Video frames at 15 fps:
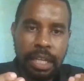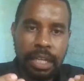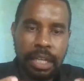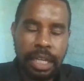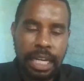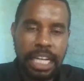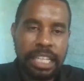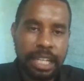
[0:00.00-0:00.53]

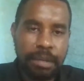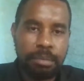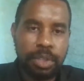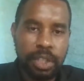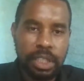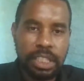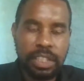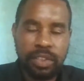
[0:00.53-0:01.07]
grant
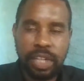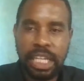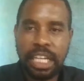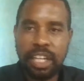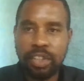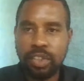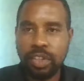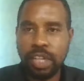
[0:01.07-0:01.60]
report is where
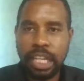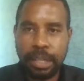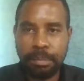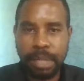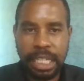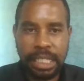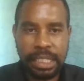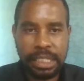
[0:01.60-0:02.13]
now you will
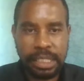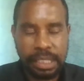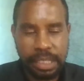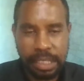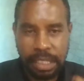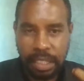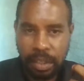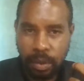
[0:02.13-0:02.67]
explain
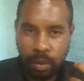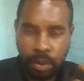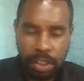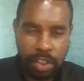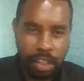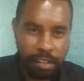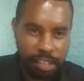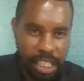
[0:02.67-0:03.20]

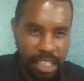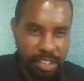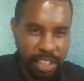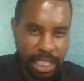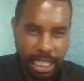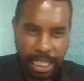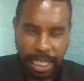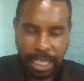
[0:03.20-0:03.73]
what you have done in
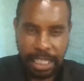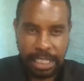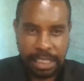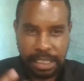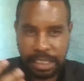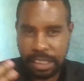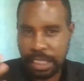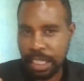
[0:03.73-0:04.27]
the grant,